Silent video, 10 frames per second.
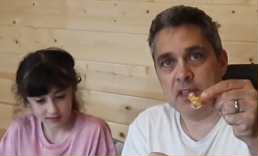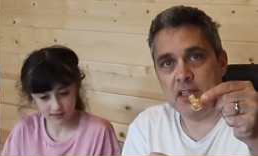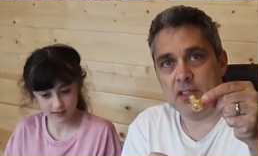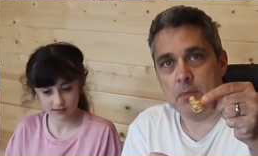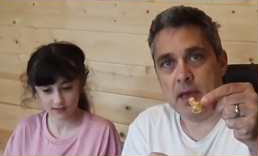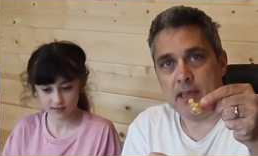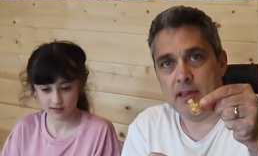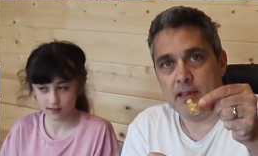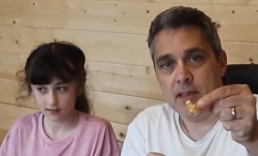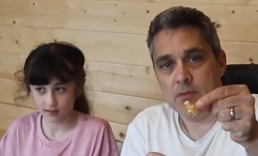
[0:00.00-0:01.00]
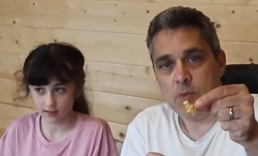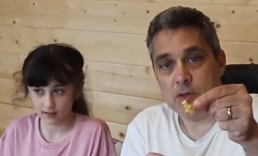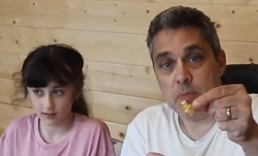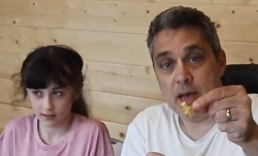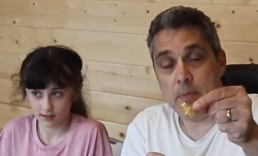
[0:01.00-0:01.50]
Speaker 1: each to make,
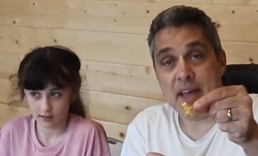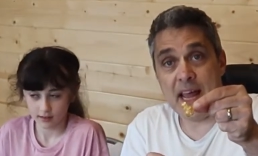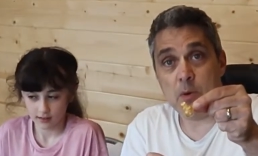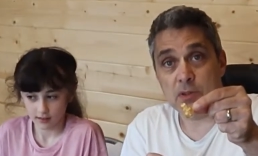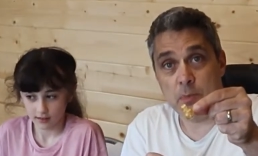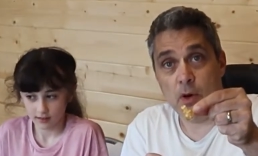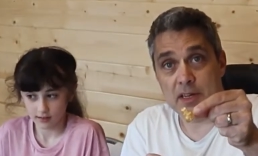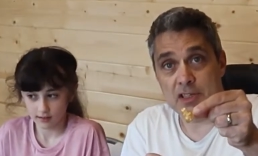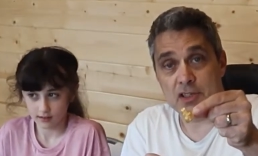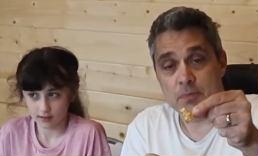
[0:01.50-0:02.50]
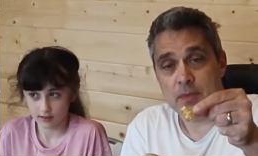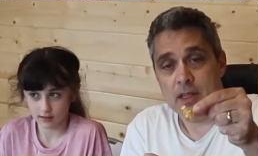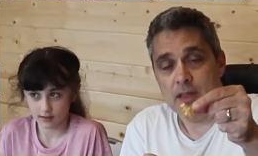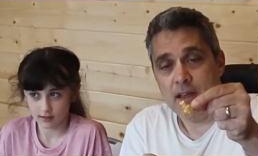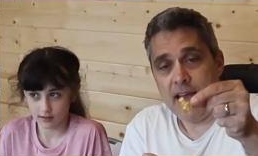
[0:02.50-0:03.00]
but about, about an hour to polish,
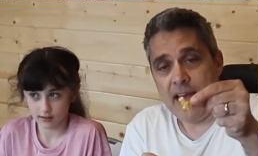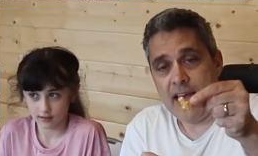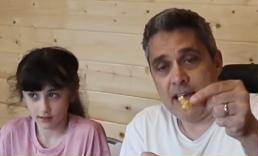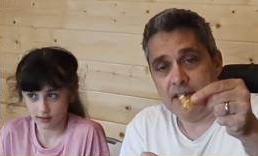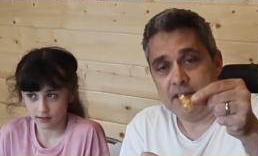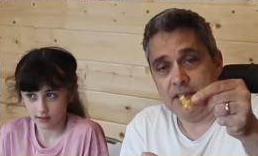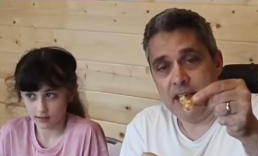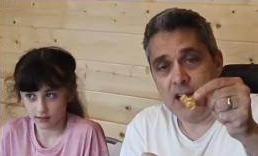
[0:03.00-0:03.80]
and they